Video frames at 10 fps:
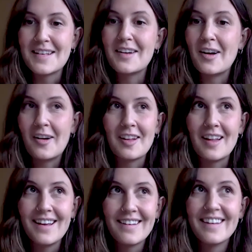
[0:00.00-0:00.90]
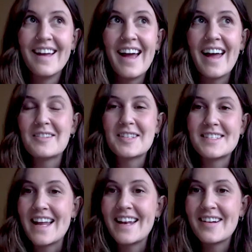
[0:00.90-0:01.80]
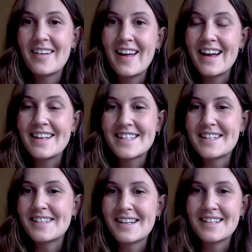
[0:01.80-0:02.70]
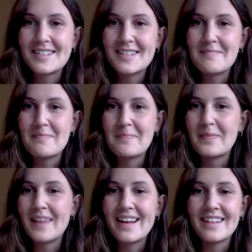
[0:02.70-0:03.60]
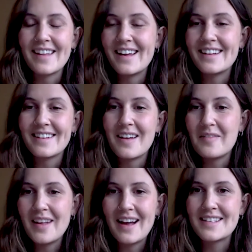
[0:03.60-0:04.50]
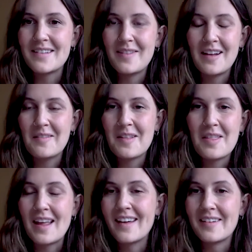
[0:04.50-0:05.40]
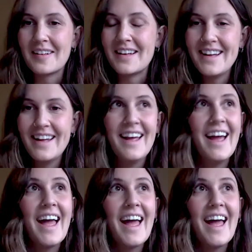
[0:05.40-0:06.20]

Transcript: I was like curling and I was just standing on the ice and it's like such a like a like lovely activity. I don't have to think really.